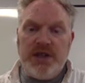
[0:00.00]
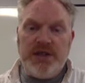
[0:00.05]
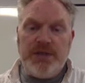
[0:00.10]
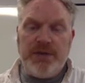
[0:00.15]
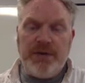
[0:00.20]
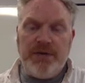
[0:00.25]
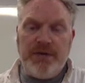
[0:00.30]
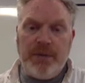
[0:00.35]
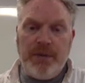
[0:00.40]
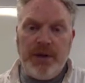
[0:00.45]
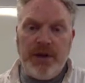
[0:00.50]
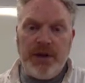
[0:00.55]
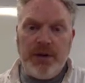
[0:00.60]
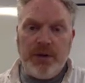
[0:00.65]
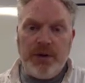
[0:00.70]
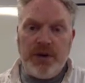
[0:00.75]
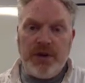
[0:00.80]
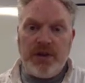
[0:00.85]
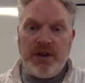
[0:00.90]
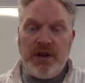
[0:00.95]
to be familiar
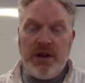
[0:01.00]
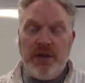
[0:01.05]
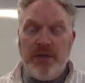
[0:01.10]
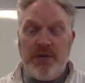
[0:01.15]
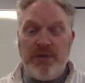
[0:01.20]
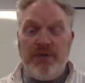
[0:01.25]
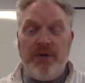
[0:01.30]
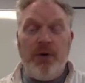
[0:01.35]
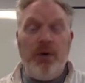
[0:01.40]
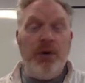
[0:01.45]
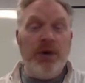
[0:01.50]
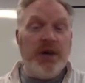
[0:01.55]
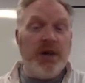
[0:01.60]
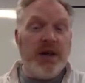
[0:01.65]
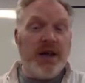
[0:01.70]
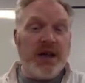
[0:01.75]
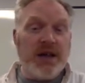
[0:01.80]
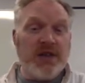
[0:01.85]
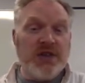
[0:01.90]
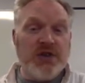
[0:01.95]
with before we can
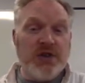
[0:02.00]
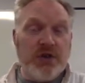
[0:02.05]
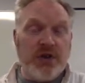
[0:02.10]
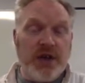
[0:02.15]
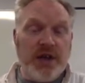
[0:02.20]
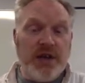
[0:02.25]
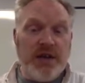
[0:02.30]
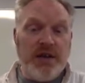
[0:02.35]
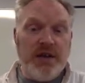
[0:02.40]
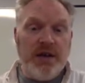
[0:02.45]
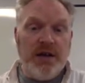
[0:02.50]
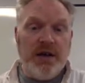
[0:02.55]
get stuck in